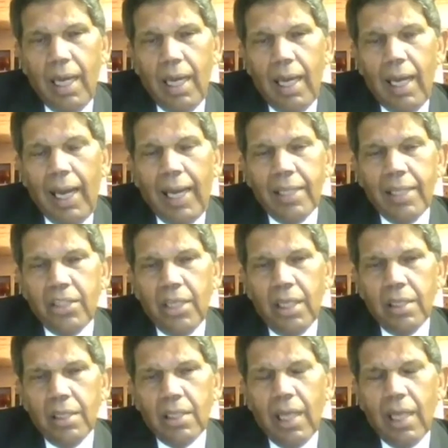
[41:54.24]
I
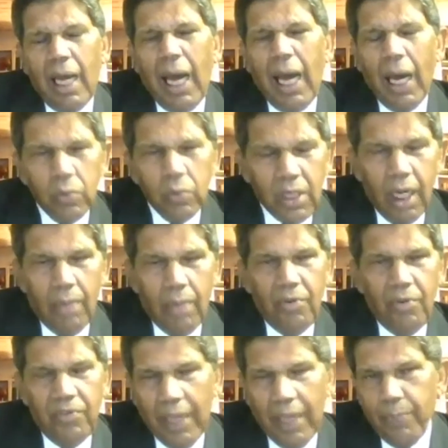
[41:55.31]
think that the outcome
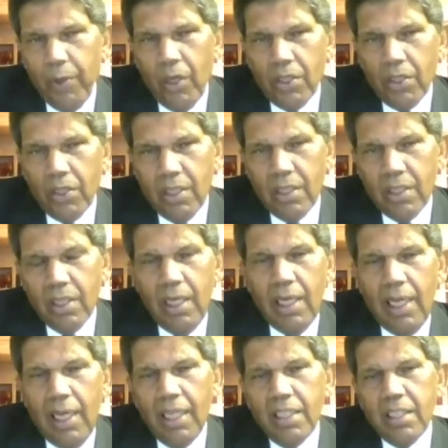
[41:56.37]
of that process
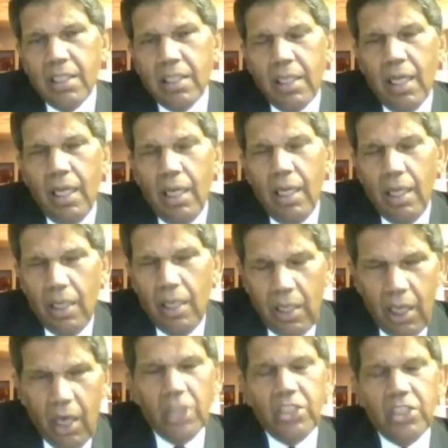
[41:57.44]
is still
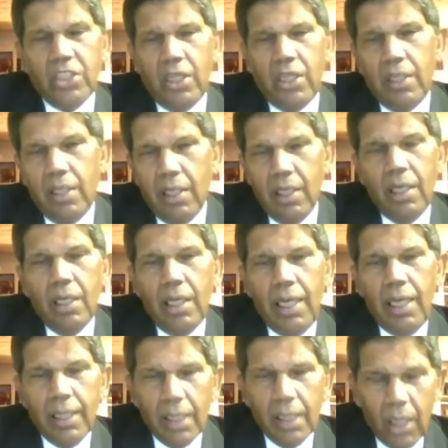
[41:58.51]
largely
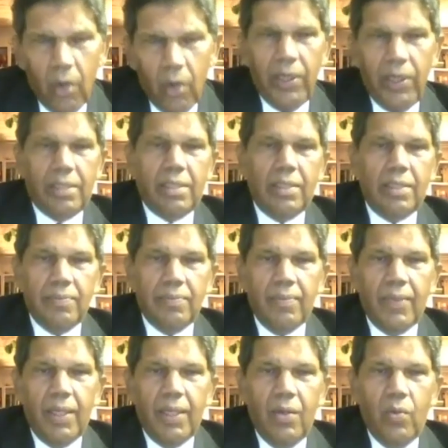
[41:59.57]
inchoate.
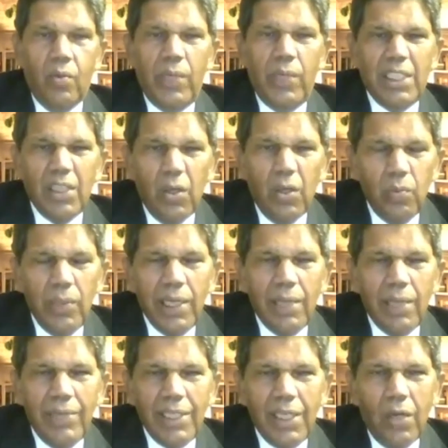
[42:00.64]
We
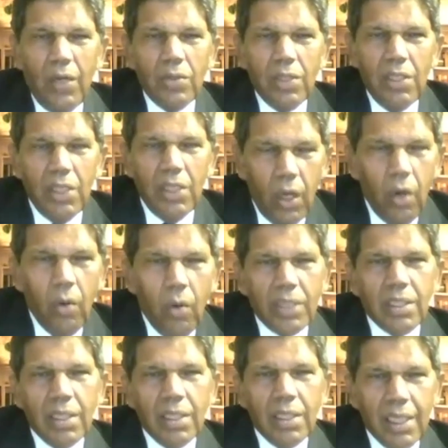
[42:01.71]
don't know
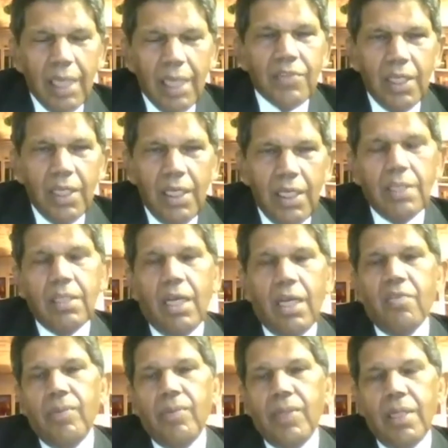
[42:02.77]
what it gives to each
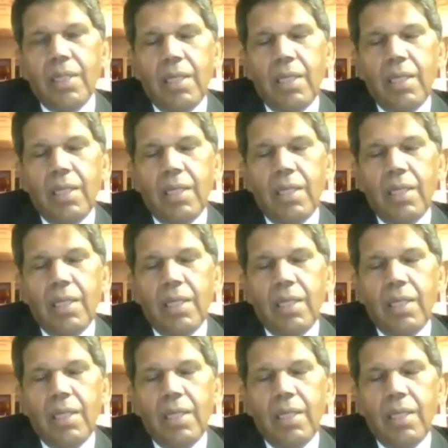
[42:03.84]
government.